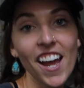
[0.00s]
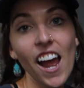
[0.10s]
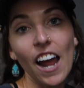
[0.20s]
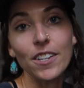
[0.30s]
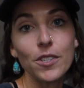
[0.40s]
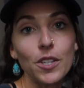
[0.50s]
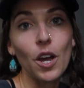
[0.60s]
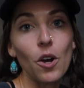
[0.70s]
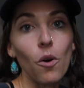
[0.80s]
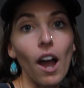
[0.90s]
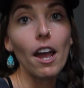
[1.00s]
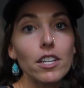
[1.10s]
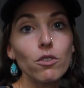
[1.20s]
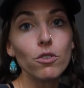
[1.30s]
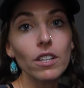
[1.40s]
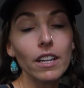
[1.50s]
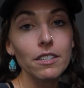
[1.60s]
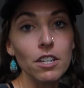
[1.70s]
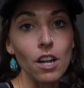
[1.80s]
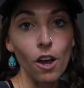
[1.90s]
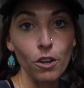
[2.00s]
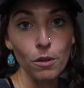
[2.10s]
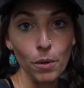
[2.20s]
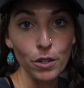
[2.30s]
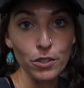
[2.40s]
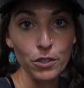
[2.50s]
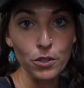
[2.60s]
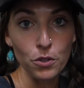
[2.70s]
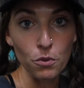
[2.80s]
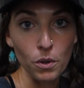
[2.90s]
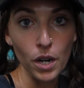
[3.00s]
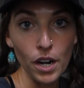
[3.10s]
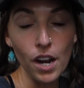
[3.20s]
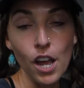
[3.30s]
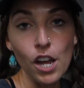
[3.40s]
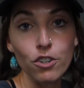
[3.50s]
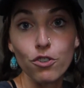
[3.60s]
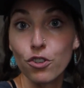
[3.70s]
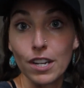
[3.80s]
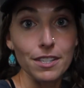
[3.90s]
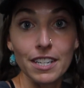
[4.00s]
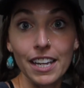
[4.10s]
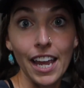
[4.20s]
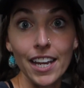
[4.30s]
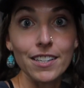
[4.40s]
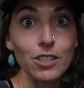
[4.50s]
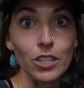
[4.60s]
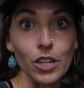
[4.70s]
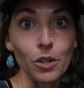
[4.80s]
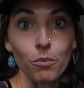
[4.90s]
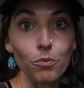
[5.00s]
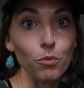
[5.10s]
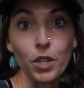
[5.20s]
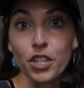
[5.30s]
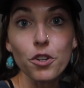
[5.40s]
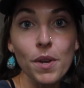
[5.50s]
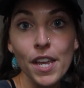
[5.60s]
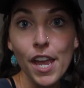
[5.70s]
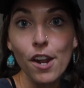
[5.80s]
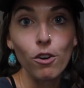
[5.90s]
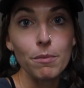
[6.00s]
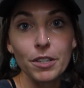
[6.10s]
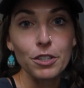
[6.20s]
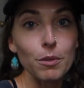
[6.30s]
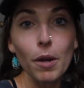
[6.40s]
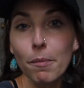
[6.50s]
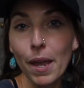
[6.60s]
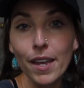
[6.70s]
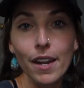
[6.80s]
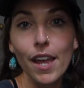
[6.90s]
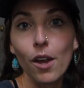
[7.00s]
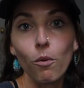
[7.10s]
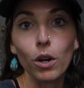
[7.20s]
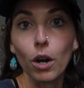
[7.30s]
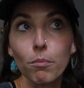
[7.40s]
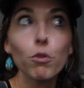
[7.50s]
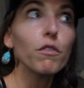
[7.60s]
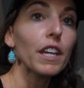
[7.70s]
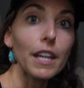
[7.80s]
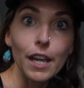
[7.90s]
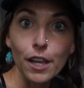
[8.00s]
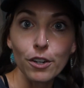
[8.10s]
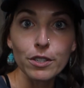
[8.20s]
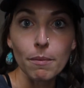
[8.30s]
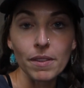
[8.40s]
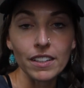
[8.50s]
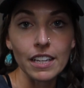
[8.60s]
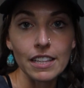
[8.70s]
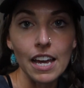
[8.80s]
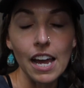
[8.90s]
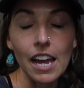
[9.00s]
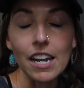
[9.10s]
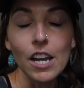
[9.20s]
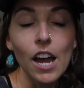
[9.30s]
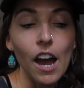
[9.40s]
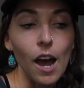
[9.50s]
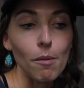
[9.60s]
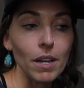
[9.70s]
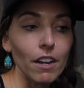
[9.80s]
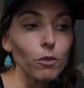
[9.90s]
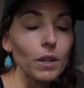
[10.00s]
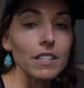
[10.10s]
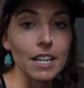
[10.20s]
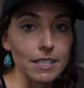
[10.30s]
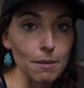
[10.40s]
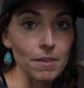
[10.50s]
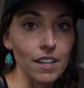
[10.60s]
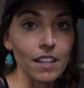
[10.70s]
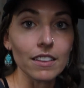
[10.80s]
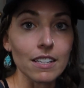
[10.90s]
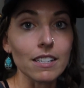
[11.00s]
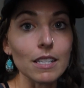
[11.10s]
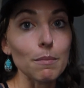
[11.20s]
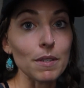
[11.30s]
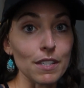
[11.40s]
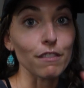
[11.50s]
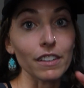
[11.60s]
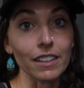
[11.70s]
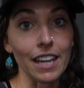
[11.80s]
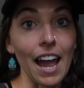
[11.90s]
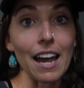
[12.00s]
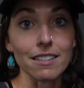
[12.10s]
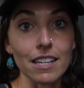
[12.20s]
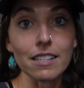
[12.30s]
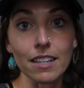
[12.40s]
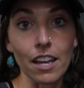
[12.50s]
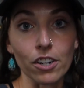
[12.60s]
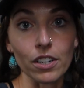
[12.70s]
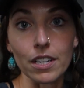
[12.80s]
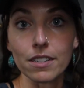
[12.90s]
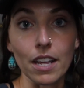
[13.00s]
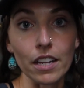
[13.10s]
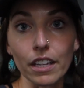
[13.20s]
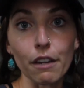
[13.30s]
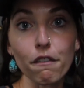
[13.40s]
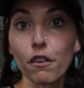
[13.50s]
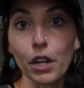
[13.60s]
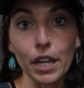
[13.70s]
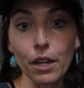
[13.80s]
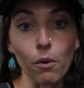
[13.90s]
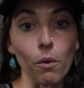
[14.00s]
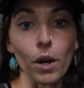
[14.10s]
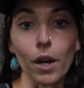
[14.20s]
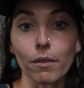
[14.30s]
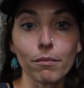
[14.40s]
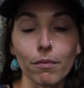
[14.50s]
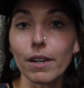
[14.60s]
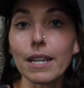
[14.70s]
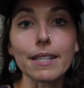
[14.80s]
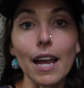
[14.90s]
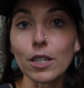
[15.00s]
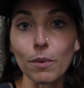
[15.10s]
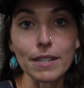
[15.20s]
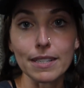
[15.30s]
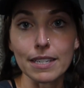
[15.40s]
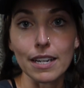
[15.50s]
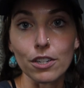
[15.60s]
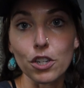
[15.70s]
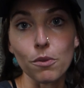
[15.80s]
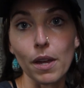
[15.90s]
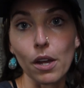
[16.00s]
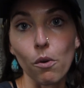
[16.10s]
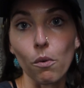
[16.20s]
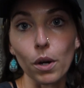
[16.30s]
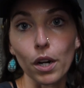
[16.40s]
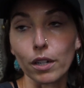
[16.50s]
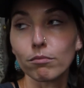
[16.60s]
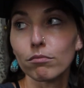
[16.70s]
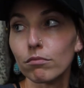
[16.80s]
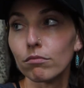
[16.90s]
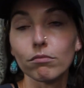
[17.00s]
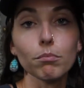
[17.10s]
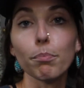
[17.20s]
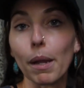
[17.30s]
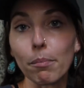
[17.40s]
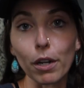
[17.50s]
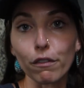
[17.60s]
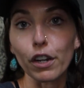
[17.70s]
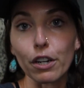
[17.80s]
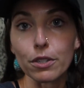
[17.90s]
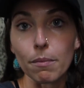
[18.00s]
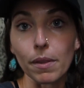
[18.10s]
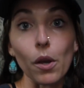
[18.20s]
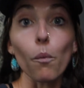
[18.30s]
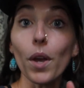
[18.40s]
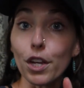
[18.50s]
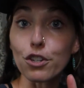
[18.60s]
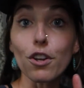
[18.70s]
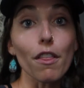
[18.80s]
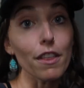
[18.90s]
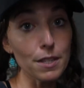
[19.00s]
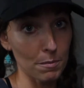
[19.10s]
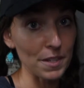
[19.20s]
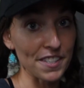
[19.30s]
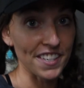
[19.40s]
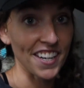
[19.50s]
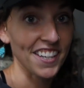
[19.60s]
And so I usually like to knock on the person's door just in case they're redoing it or about to spray paint it or are moving it in or something like that. I never want to take something unless it specifically has a sign on it saying like free or needs XYZ done to it or bed bug free or something, which this piece did.